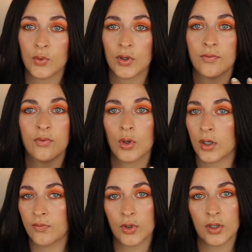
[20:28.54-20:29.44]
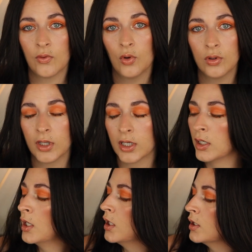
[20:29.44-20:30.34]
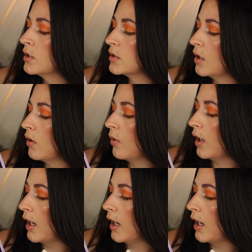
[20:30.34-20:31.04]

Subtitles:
or four for a whole look. So